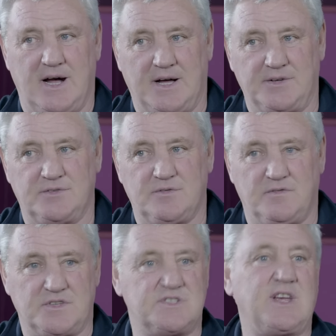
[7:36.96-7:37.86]
and
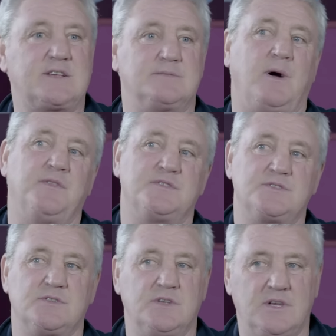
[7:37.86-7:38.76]
for six months